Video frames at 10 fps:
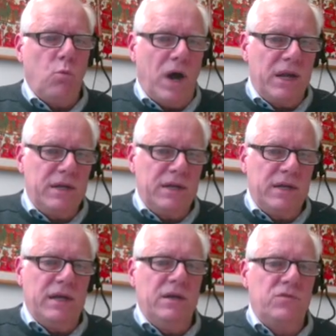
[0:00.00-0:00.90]
One
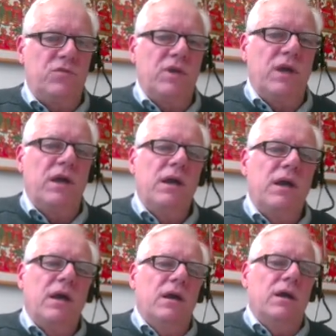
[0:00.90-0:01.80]
is
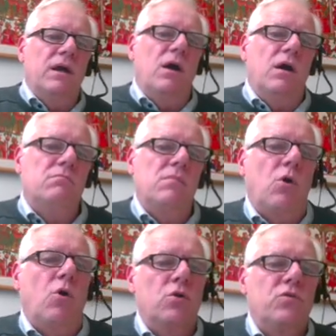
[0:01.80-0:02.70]

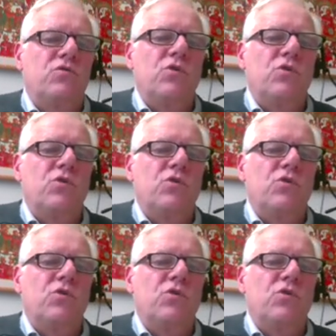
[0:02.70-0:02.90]
on